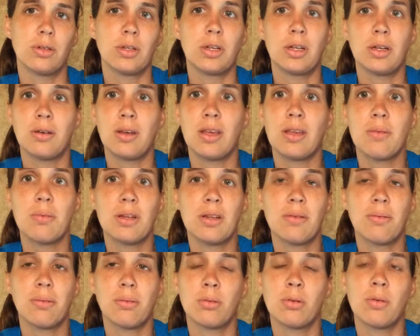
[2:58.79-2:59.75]
even
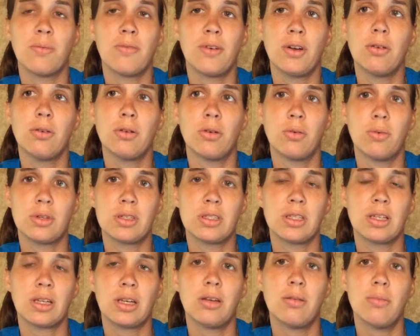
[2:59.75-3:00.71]
if a referral was
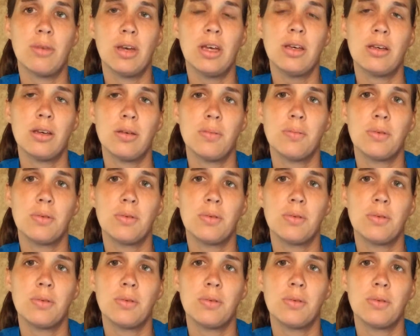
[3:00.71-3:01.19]
to come up,